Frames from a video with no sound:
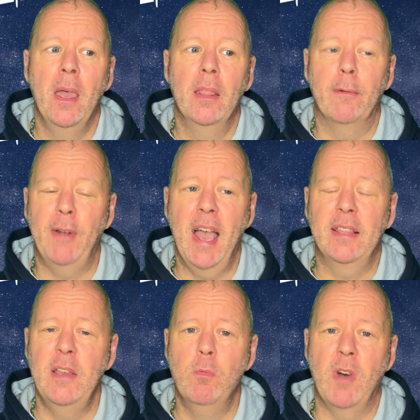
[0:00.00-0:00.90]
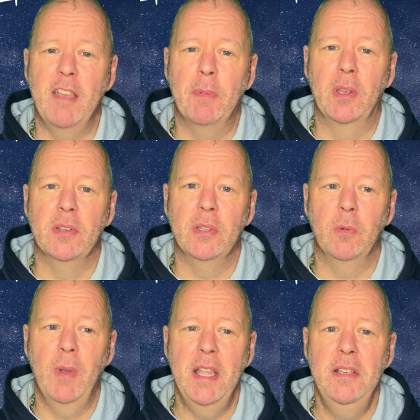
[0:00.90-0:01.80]
The flag didn't wave because of the
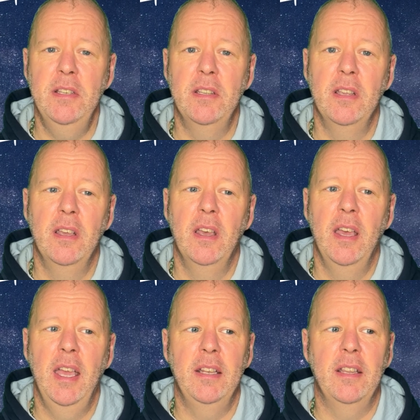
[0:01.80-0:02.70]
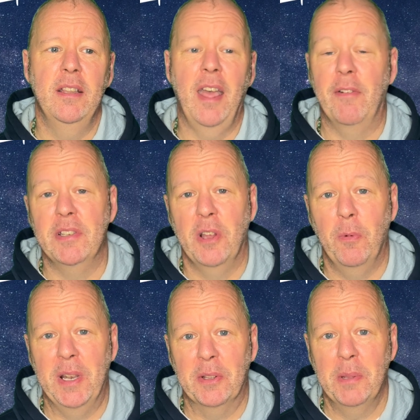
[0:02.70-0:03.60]
wind. There is no
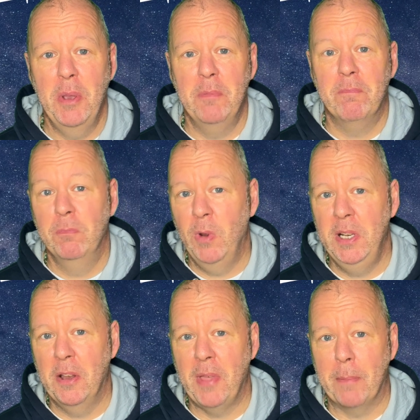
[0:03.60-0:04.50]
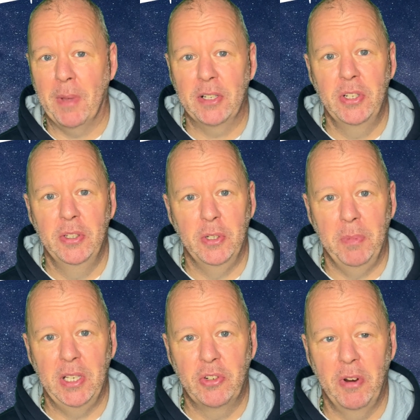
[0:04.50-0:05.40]
wind on the moon. We know that much to
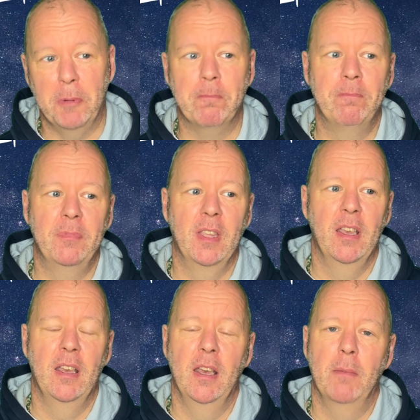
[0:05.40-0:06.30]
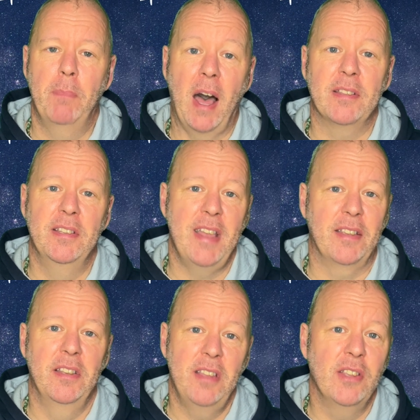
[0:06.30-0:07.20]
be true. But
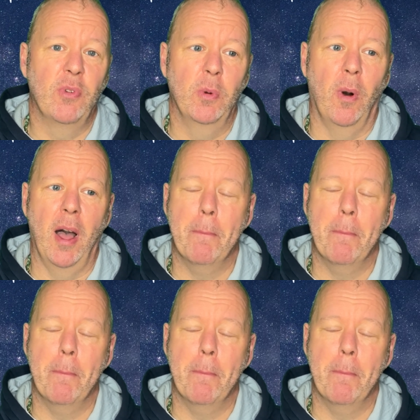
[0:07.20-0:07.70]
NASA does require